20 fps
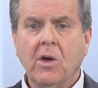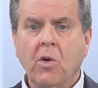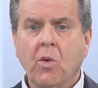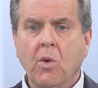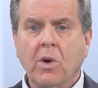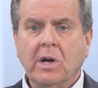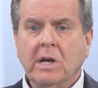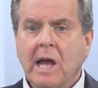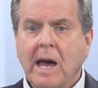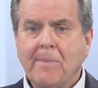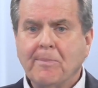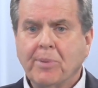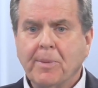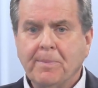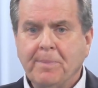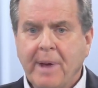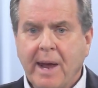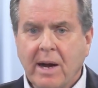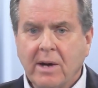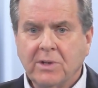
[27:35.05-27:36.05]
who are not
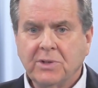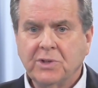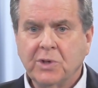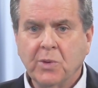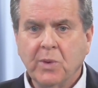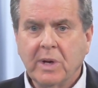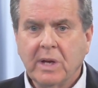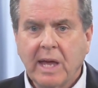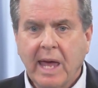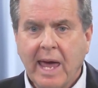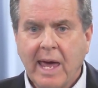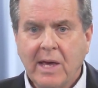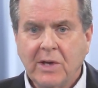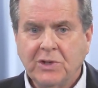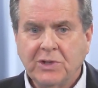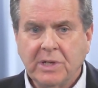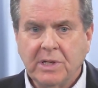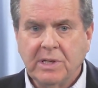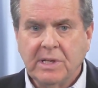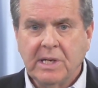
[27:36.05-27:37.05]
prepared to
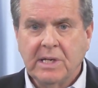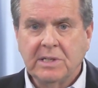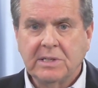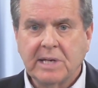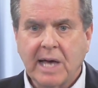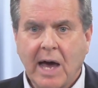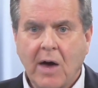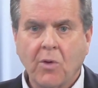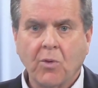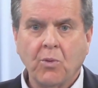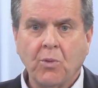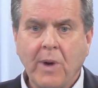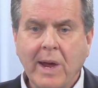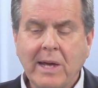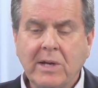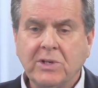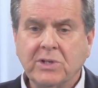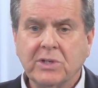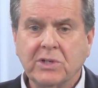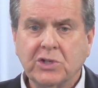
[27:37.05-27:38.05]
engage in these
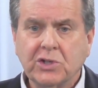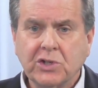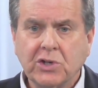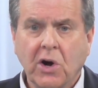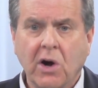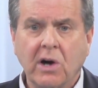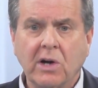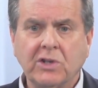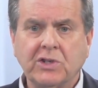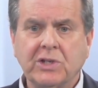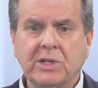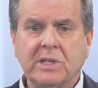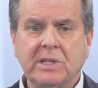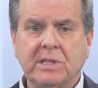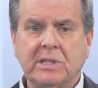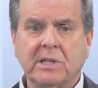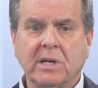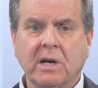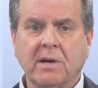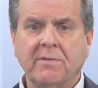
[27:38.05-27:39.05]
outrageous
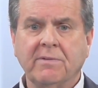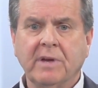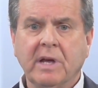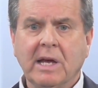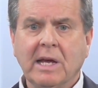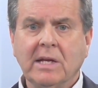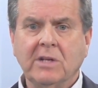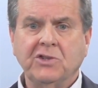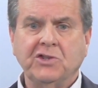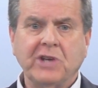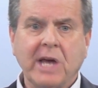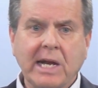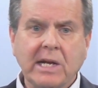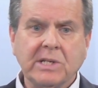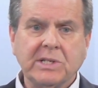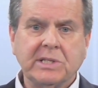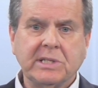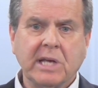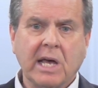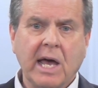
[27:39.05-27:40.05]
charges of
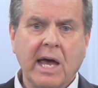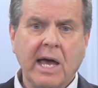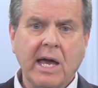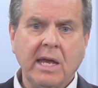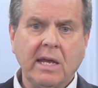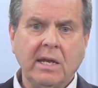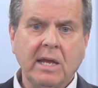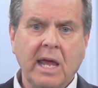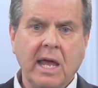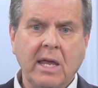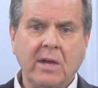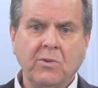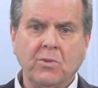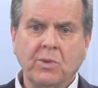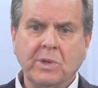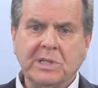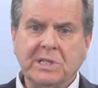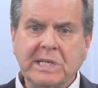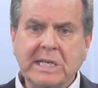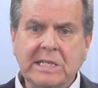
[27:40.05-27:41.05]
genocide
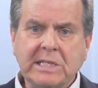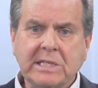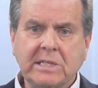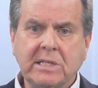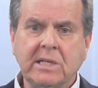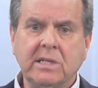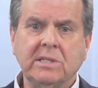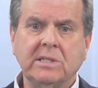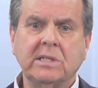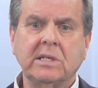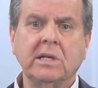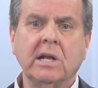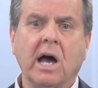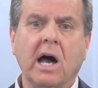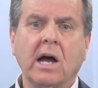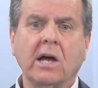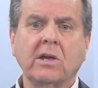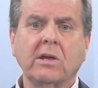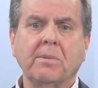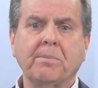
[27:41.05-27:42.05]
and resistance and
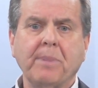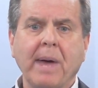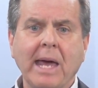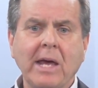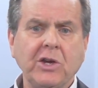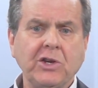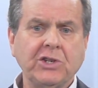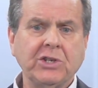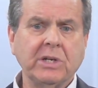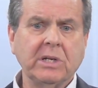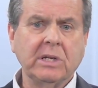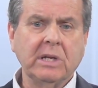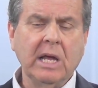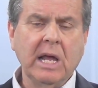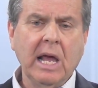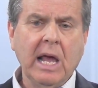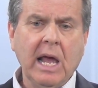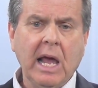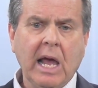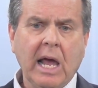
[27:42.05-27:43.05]

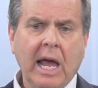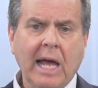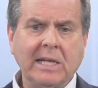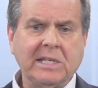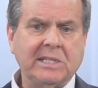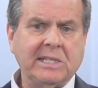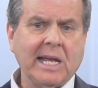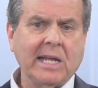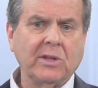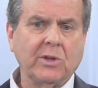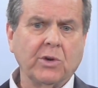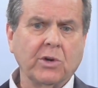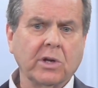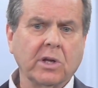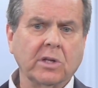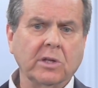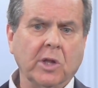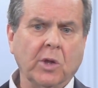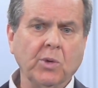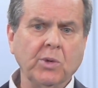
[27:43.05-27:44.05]
occupation and settler
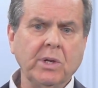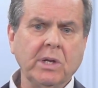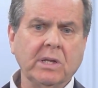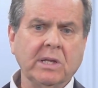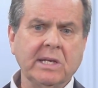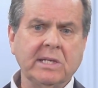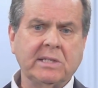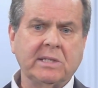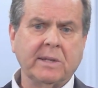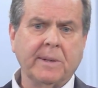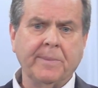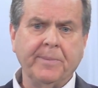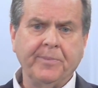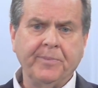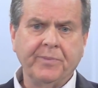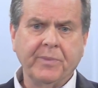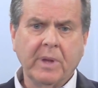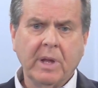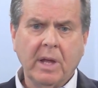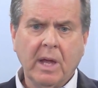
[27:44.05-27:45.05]

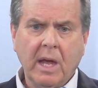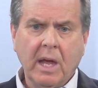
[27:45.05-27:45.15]
colonialism